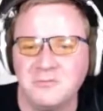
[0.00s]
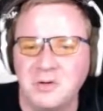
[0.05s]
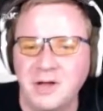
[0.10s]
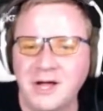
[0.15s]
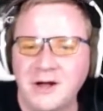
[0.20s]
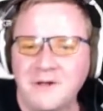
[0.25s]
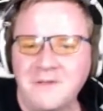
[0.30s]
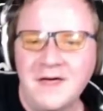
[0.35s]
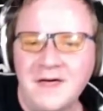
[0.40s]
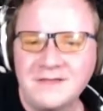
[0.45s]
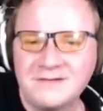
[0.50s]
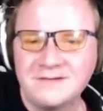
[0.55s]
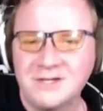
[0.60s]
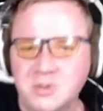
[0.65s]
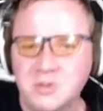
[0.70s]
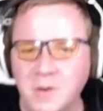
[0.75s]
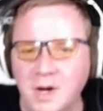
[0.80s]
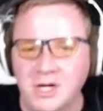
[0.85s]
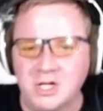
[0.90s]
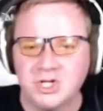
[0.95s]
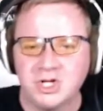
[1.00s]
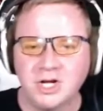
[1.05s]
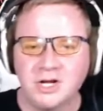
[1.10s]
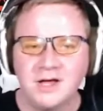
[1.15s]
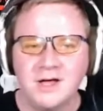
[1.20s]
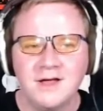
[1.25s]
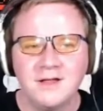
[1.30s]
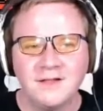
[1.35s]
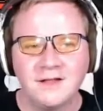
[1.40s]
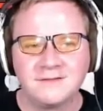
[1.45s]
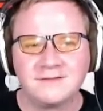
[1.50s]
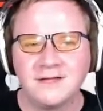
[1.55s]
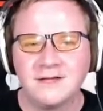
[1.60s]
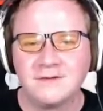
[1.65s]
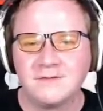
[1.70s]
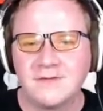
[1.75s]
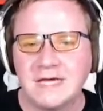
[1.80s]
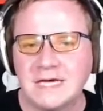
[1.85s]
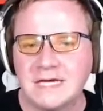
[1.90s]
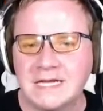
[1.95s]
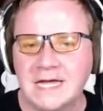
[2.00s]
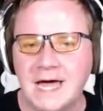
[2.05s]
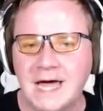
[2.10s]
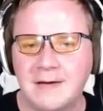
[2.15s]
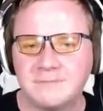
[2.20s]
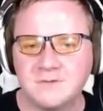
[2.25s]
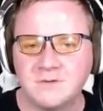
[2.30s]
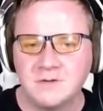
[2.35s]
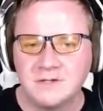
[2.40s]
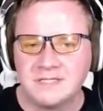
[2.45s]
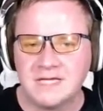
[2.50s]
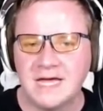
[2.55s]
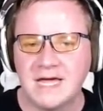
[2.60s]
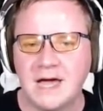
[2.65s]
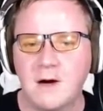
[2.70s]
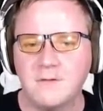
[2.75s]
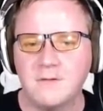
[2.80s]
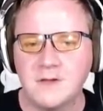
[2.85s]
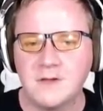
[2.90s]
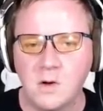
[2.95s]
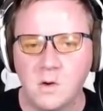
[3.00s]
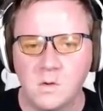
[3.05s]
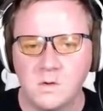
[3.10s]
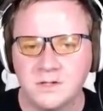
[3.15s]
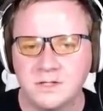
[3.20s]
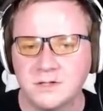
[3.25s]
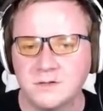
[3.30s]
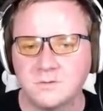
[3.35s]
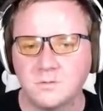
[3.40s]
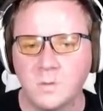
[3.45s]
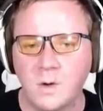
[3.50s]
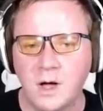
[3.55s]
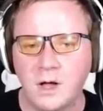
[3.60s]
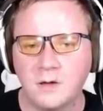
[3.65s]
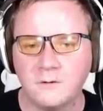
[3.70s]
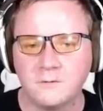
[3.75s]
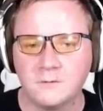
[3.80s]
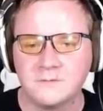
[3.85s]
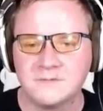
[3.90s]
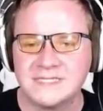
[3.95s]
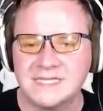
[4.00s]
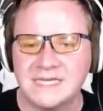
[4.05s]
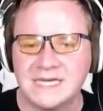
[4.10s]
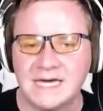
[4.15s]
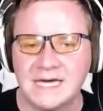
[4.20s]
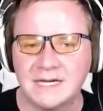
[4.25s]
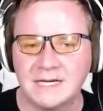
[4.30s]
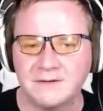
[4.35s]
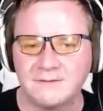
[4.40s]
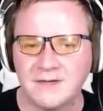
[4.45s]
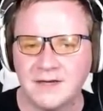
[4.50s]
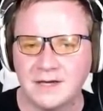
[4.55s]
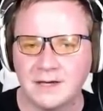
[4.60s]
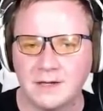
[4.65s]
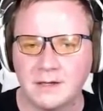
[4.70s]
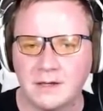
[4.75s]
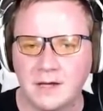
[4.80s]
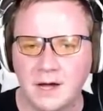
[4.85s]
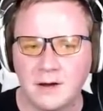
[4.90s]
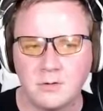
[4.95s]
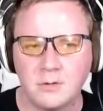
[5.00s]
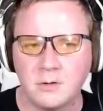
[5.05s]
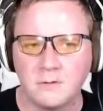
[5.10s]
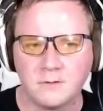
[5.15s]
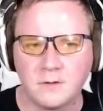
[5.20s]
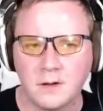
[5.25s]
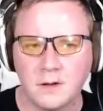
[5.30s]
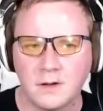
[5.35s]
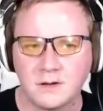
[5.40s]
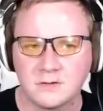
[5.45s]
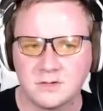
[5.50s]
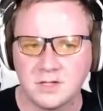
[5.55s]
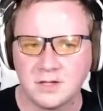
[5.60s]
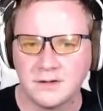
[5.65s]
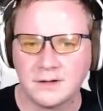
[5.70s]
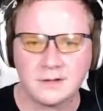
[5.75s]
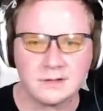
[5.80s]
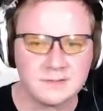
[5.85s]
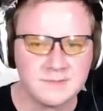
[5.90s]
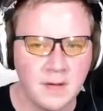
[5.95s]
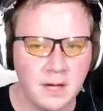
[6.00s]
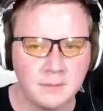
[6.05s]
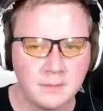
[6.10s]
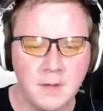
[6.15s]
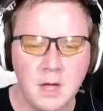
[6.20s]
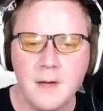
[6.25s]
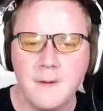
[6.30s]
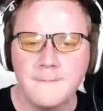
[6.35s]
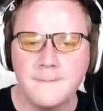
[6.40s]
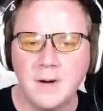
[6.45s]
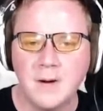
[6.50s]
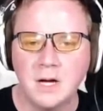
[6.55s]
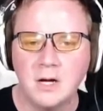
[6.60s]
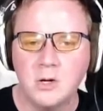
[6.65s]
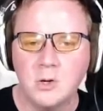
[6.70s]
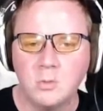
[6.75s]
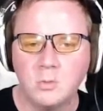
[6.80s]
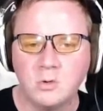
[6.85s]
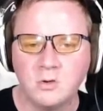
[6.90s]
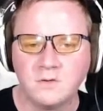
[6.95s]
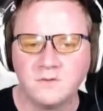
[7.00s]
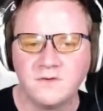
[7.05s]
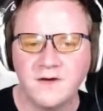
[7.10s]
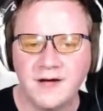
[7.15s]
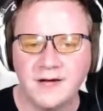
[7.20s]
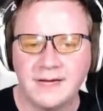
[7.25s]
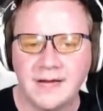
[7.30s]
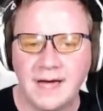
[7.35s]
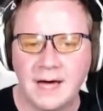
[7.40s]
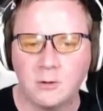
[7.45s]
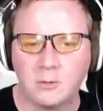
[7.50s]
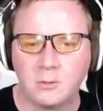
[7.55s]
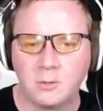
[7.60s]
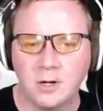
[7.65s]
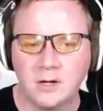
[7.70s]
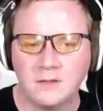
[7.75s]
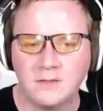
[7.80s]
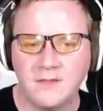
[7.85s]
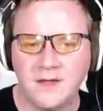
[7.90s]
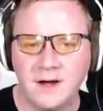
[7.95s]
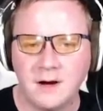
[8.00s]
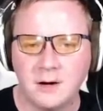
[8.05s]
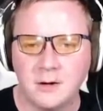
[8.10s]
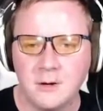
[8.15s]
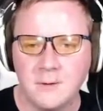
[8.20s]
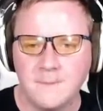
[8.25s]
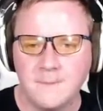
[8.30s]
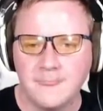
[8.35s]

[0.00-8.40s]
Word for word: player in that situation let's see if they can absolutely take out the Oland as well from cn if they can i don't know if I actually they can spot him but we'll find out right there